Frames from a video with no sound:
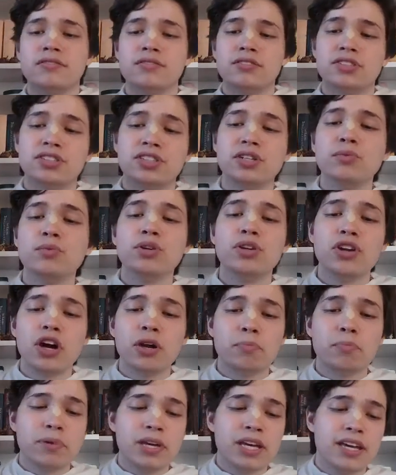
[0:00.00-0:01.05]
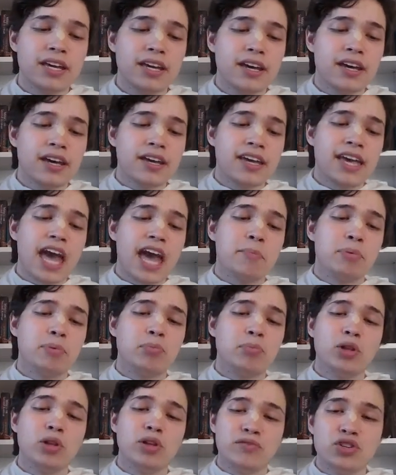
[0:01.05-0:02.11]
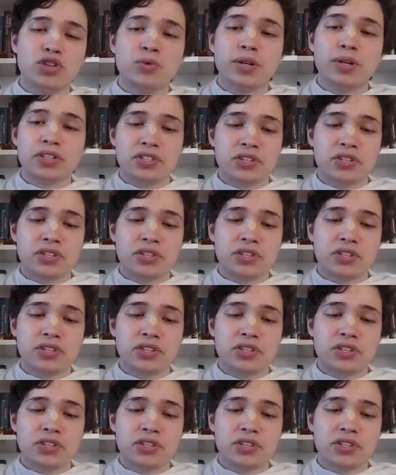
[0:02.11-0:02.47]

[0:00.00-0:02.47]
She would not be capable of doing